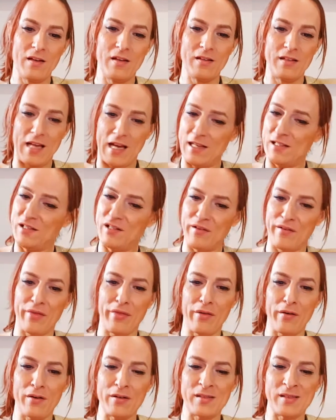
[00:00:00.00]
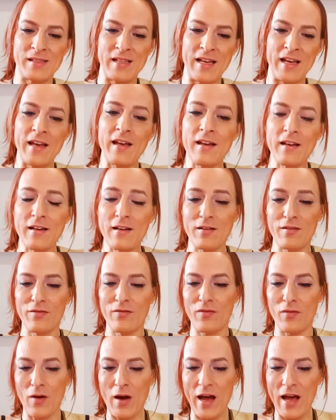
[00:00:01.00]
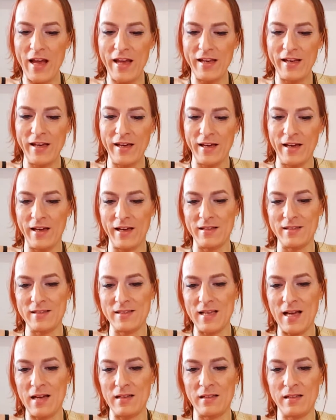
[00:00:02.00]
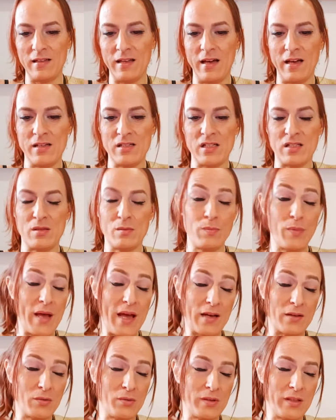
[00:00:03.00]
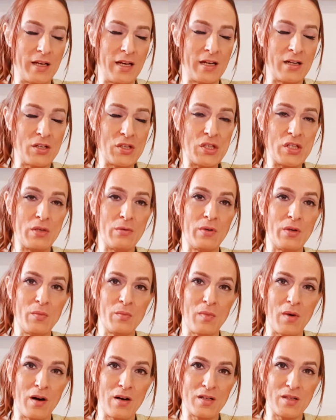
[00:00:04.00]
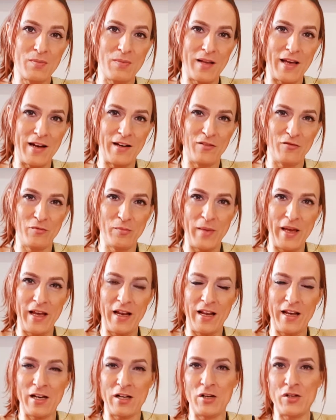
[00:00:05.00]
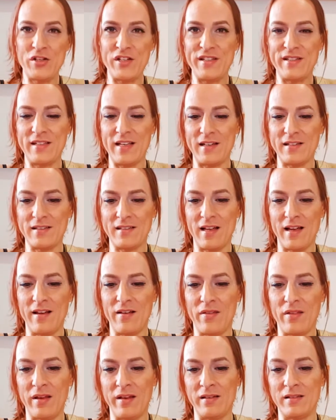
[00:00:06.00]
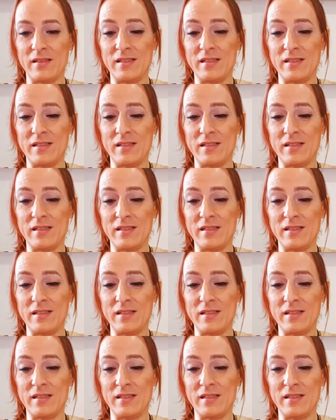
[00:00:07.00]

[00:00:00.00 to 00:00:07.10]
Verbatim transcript: That's your Thursday, Friday, and Saturday, just packed with energy with Mars, planet, male energy, sextile thing,